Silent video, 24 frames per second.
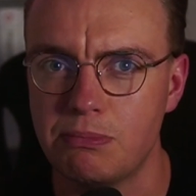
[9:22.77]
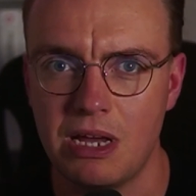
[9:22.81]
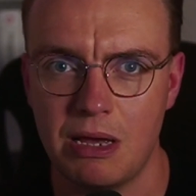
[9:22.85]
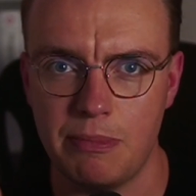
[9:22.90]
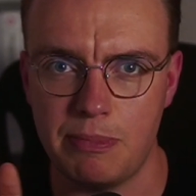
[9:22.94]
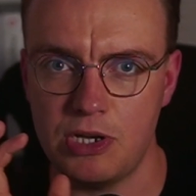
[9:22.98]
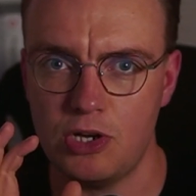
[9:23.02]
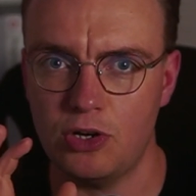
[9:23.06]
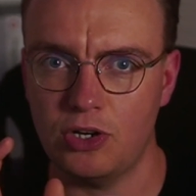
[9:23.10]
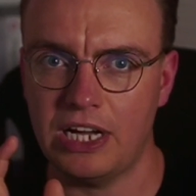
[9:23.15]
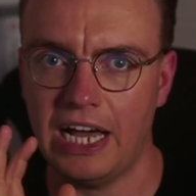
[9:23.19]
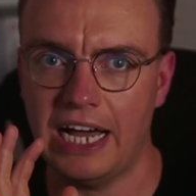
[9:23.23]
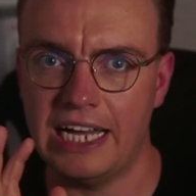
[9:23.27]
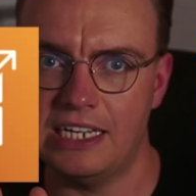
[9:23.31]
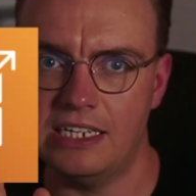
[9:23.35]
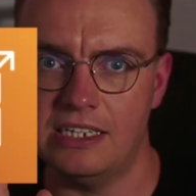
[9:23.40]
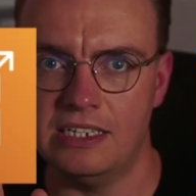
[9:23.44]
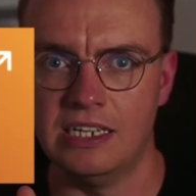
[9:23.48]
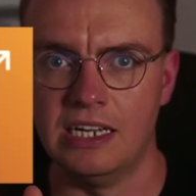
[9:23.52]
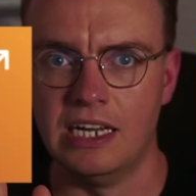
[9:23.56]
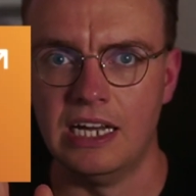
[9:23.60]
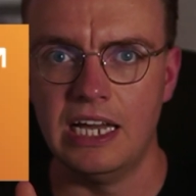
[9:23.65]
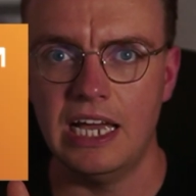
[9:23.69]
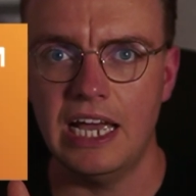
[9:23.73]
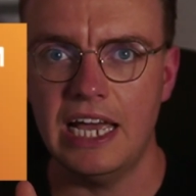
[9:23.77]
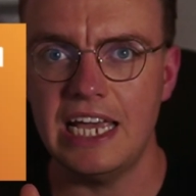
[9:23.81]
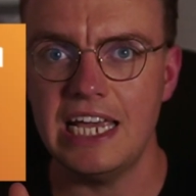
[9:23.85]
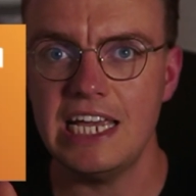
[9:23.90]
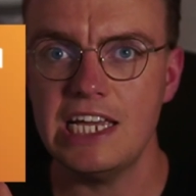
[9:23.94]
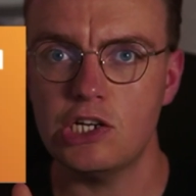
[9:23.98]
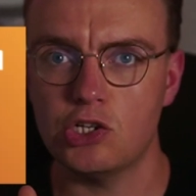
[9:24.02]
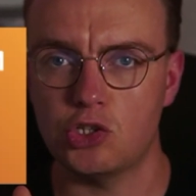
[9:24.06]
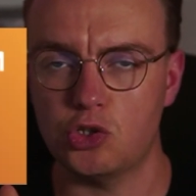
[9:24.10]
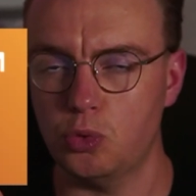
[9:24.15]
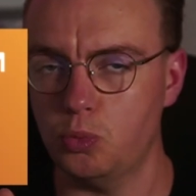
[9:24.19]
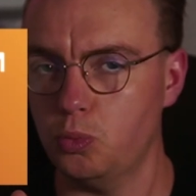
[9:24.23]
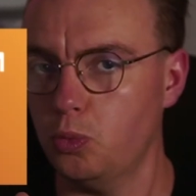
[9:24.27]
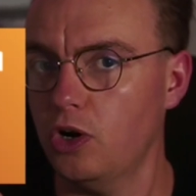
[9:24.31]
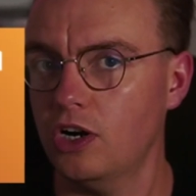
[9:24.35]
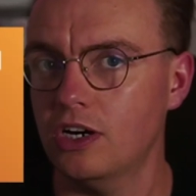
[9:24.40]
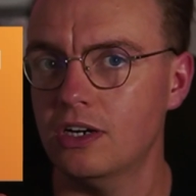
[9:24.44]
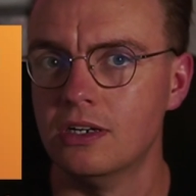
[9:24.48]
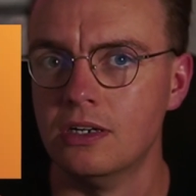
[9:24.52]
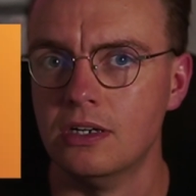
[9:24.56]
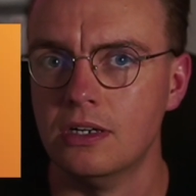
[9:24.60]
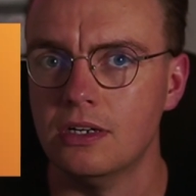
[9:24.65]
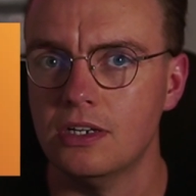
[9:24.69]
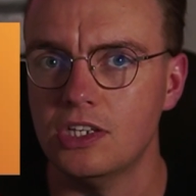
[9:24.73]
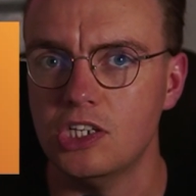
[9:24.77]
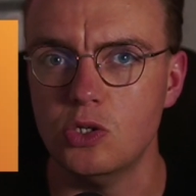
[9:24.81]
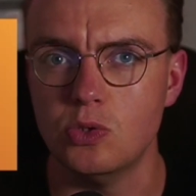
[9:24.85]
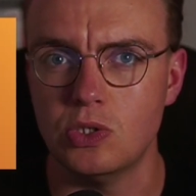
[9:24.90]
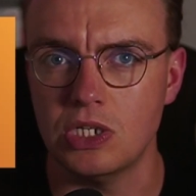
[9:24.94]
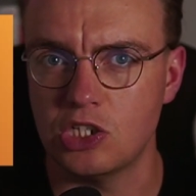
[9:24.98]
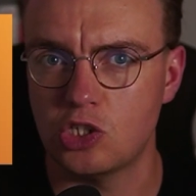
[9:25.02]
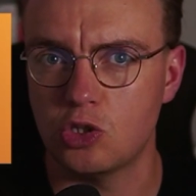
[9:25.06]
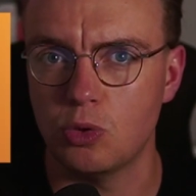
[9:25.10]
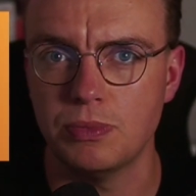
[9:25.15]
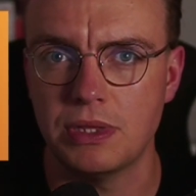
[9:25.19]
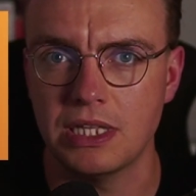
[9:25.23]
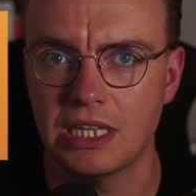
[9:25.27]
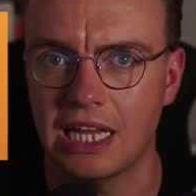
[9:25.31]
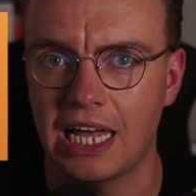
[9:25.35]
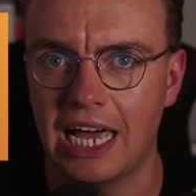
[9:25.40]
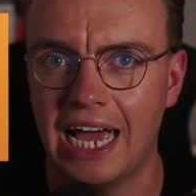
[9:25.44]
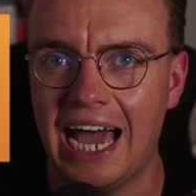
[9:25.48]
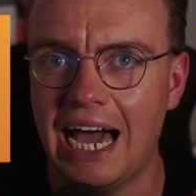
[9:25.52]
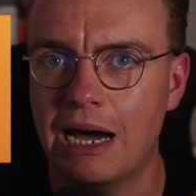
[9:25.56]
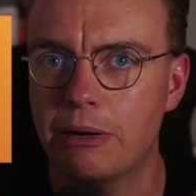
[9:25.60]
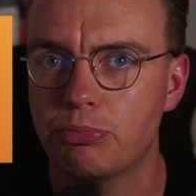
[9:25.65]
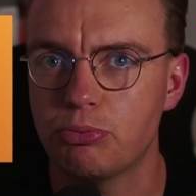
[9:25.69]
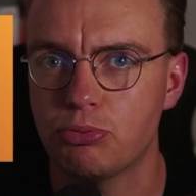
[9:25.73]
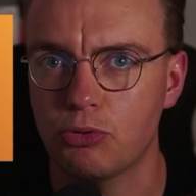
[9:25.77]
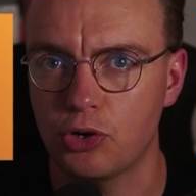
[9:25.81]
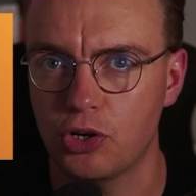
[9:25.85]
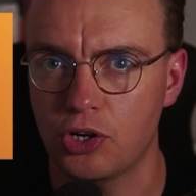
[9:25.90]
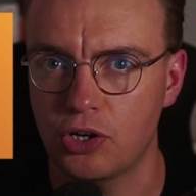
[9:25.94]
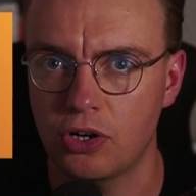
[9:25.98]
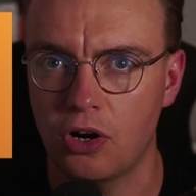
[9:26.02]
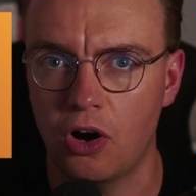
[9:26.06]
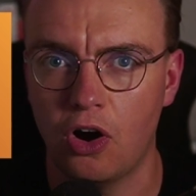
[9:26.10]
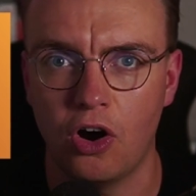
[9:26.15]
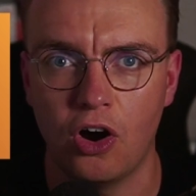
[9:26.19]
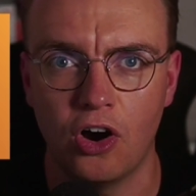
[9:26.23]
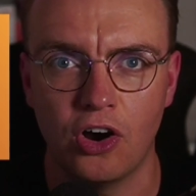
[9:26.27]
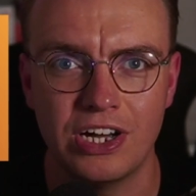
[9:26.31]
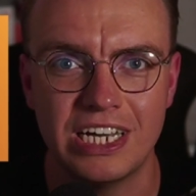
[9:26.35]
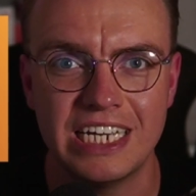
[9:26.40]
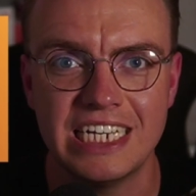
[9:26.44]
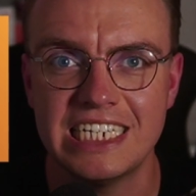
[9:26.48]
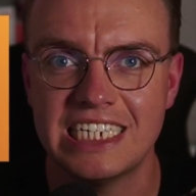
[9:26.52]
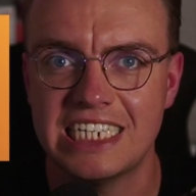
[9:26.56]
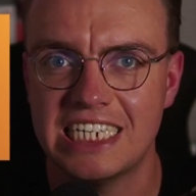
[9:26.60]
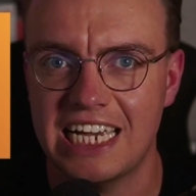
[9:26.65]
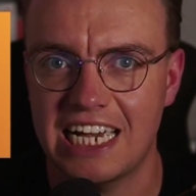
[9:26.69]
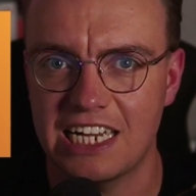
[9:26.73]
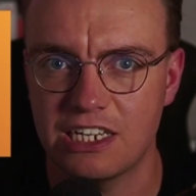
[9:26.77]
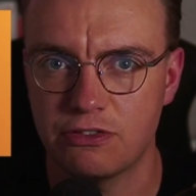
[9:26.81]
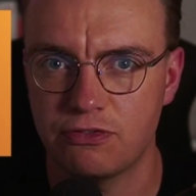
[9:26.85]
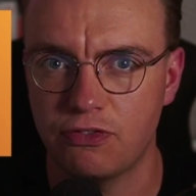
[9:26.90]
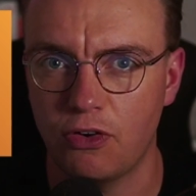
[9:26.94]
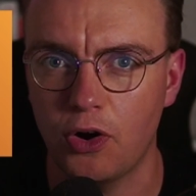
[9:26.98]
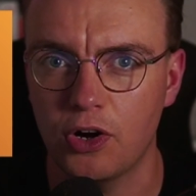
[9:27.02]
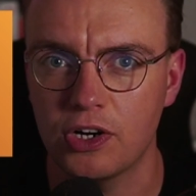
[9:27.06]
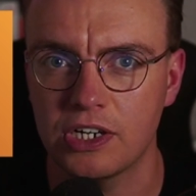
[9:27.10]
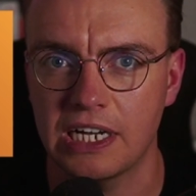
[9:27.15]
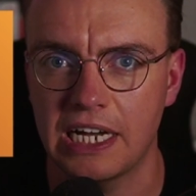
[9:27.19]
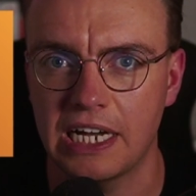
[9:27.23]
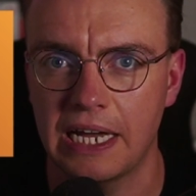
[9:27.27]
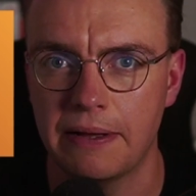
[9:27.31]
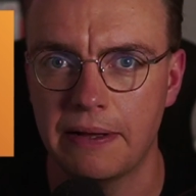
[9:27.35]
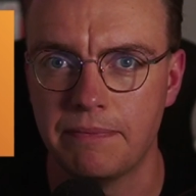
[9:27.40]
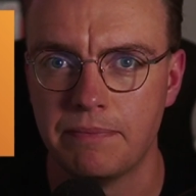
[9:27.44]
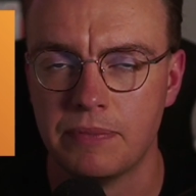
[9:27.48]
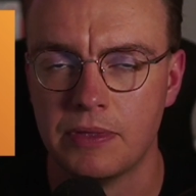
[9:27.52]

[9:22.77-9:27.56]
Maybe you're kind of here somewhere using something like AppRunner or ECS Fargate.